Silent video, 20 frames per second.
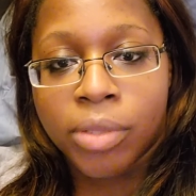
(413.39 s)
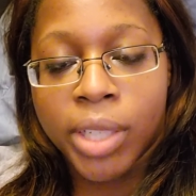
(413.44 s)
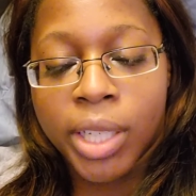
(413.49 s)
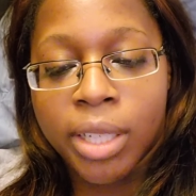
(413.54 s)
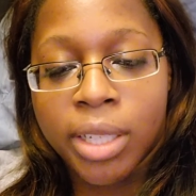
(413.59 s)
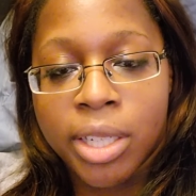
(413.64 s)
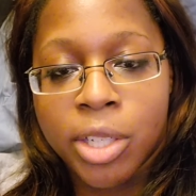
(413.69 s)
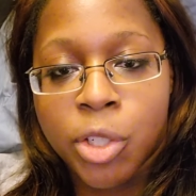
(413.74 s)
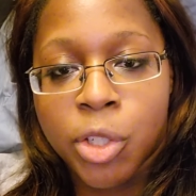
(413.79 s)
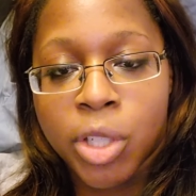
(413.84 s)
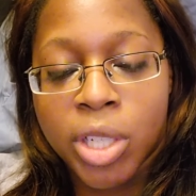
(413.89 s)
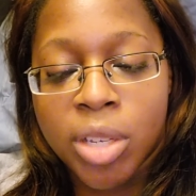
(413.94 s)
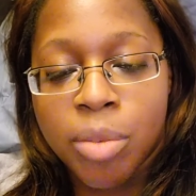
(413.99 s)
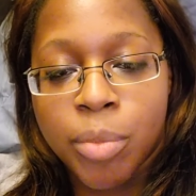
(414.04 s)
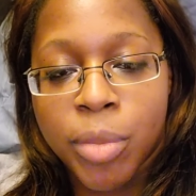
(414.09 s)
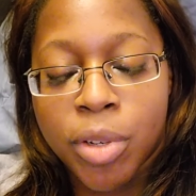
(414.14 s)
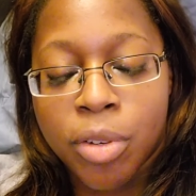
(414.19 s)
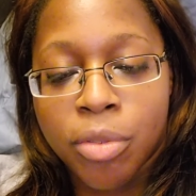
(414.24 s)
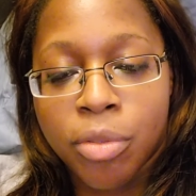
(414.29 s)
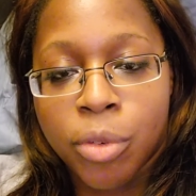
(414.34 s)
any
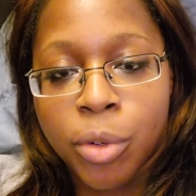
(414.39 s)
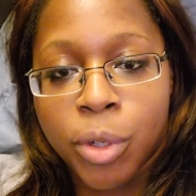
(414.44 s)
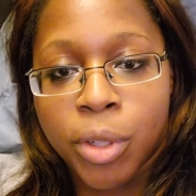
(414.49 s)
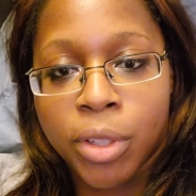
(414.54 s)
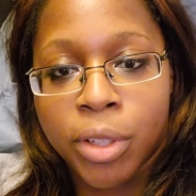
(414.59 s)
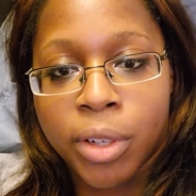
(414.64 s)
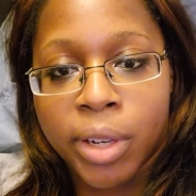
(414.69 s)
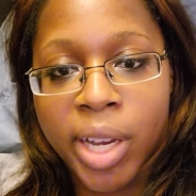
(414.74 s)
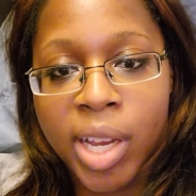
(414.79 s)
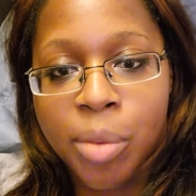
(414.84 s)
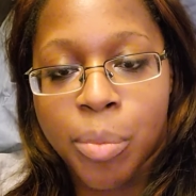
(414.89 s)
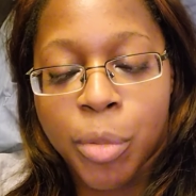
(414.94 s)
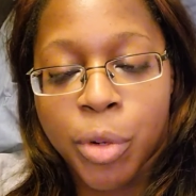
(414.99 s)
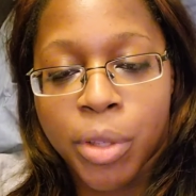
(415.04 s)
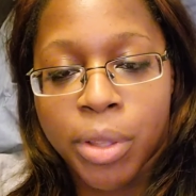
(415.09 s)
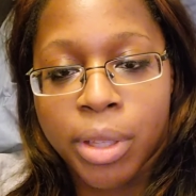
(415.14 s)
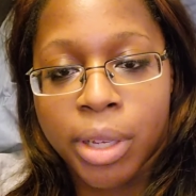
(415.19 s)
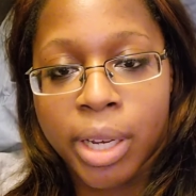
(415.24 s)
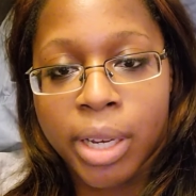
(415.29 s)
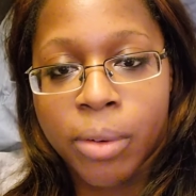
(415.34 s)
treatment for their
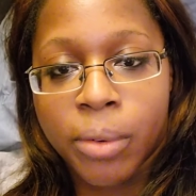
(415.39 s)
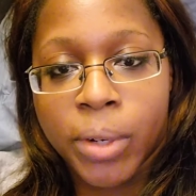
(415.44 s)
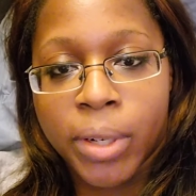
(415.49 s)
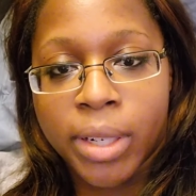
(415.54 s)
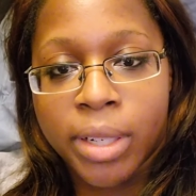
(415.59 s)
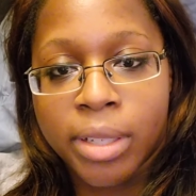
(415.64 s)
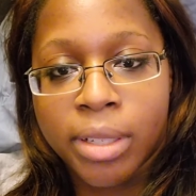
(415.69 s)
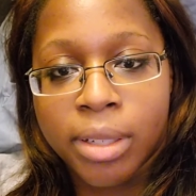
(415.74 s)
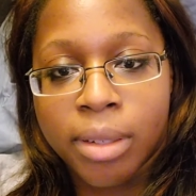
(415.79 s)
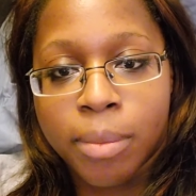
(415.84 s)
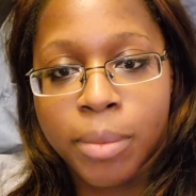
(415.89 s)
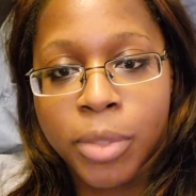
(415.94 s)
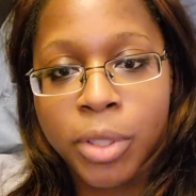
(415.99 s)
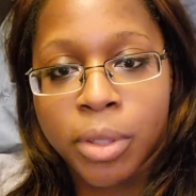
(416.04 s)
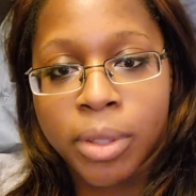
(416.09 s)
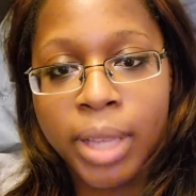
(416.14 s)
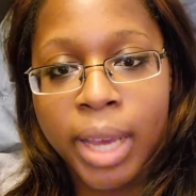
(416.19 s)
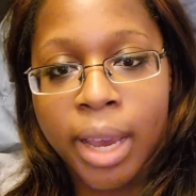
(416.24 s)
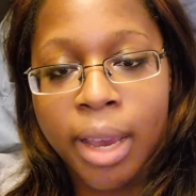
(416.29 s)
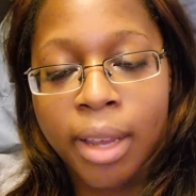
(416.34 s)
hyperthyroidism, so
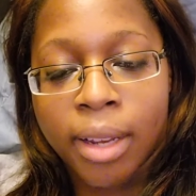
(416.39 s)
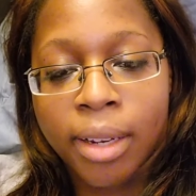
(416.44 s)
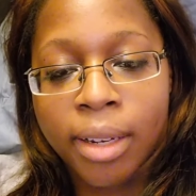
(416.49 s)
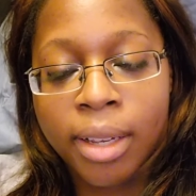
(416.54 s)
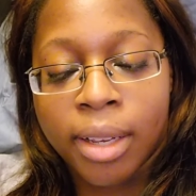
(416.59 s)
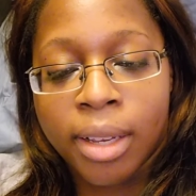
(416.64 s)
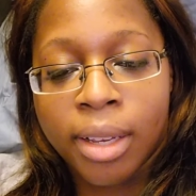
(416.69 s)
that